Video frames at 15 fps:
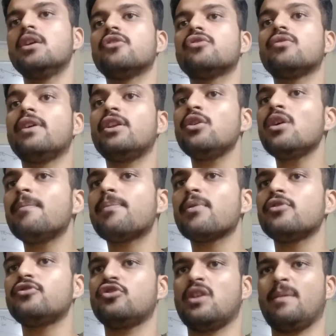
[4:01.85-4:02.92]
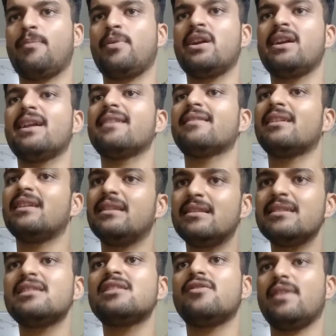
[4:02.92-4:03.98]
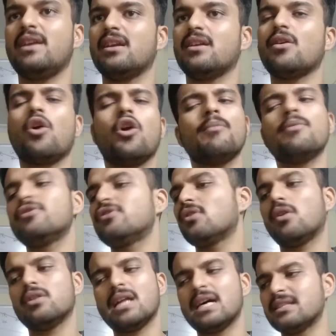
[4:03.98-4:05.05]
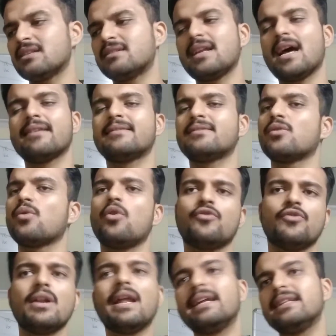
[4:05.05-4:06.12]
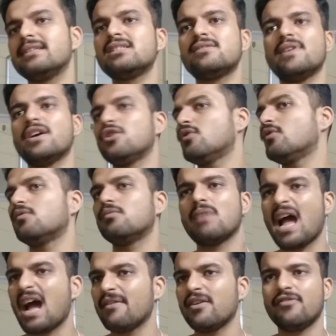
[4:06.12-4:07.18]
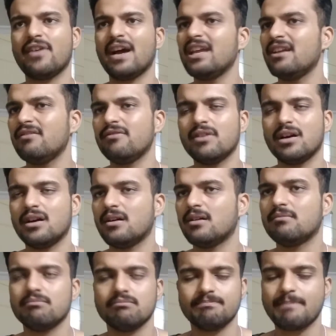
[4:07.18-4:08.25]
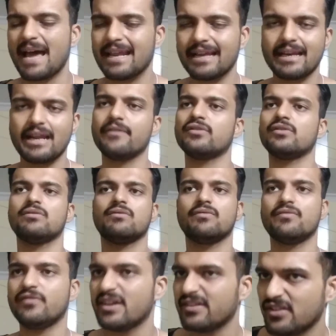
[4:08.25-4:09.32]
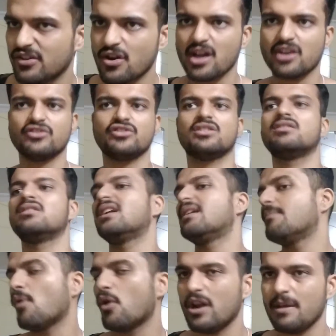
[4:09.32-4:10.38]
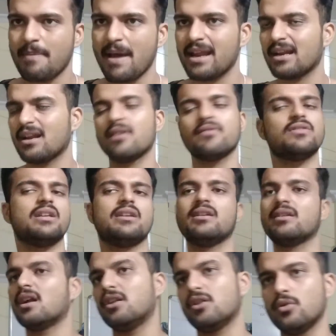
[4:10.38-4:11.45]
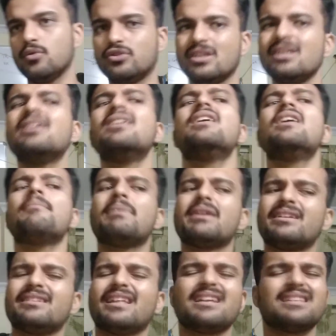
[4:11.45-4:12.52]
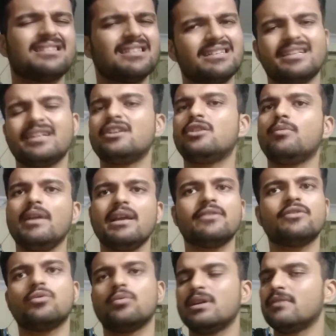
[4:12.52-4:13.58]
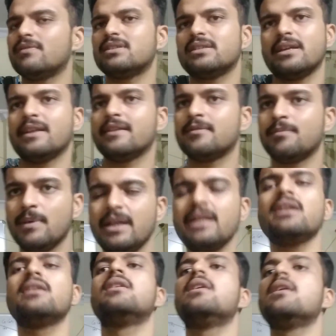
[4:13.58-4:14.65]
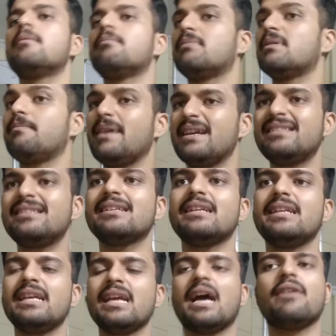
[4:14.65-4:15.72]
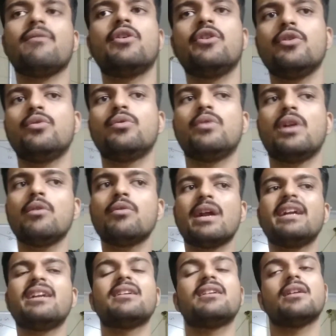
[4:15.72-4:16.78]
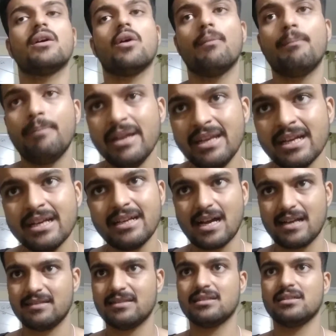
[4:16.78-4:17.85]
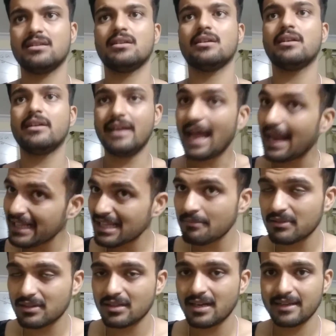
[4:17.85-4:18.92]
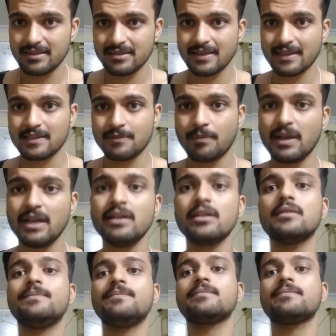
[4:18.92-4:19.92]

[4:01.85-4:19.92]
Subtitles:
So when you approach your opinion task in this way, almost the other tasks are also like this, where you have a 5 paragraphs, first introduction, then body paragraph, then conclusion. But there are certain tweaks to it, which I'll explain. But basically, I want you to now write an opinion task, like the method I just explained.